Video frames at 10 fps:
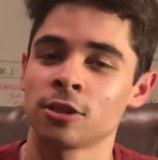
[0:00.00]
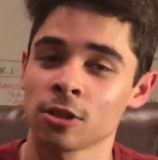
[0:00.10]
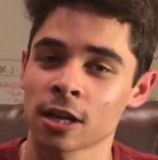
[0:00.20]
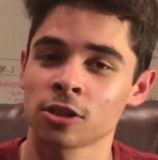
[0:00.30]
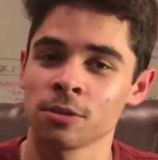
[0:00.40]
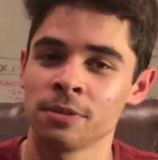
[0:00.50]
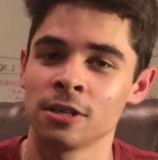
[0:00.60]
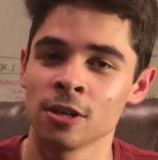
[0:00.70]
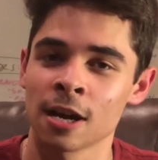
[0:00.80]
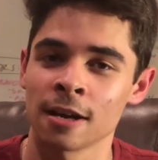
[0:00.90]
you'll actually be
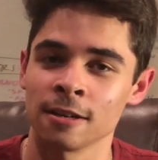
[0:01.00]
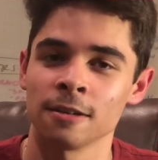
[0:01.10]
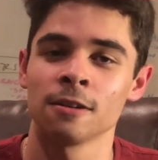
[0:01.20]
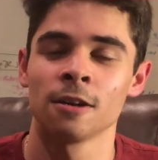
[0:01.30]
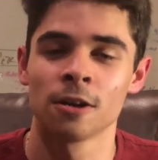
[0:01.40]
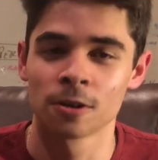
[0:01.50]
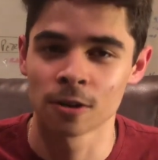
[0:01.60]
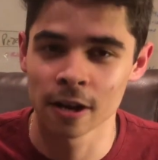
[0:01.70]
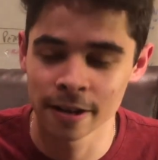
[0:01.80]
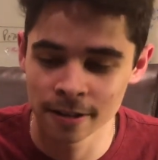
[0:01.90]
good at it,
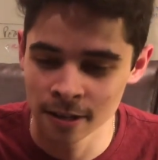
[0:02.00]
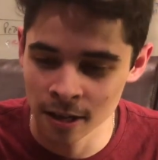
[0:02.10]
right?